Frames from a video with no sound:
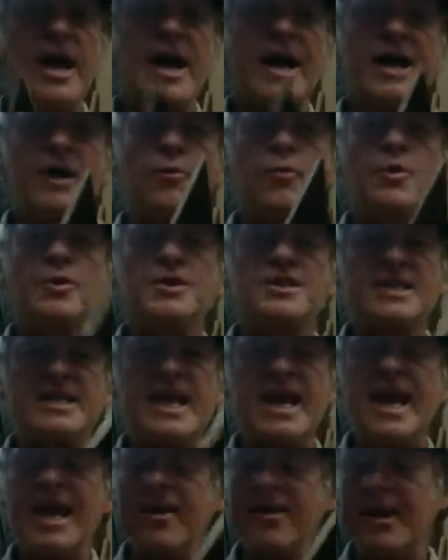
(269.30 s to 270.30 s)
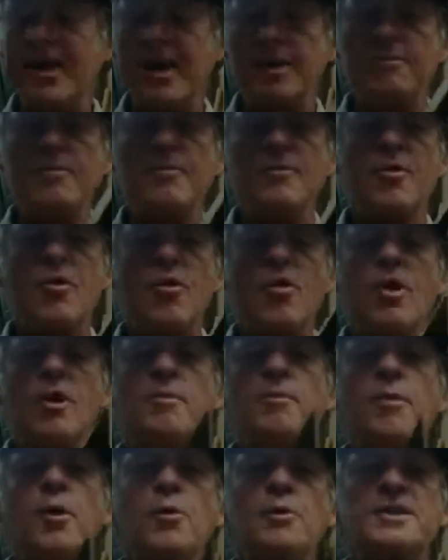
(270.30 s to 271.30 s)
I will sand them
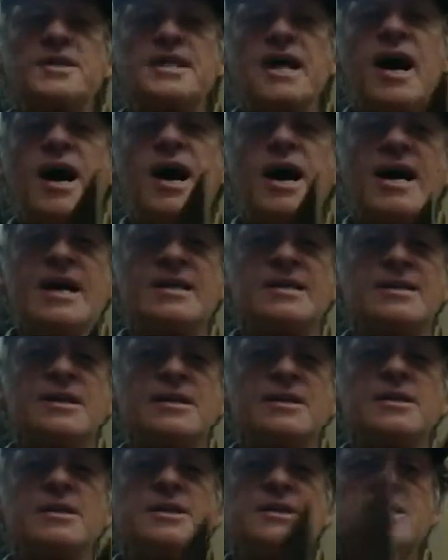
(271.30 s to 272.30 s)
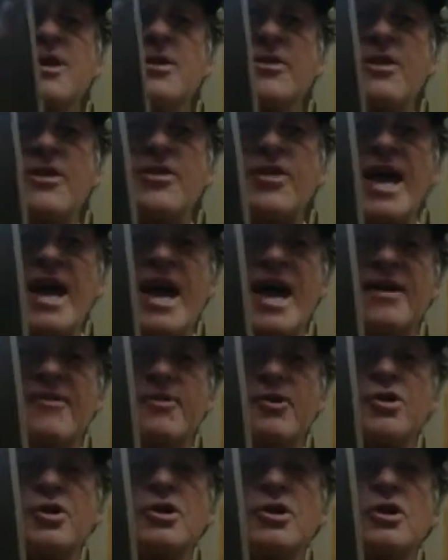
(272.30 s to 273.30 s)
on both sides so that they
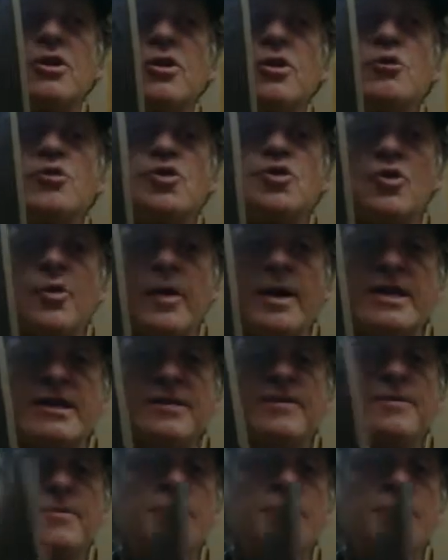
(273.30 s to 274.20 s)
have a good glue joint.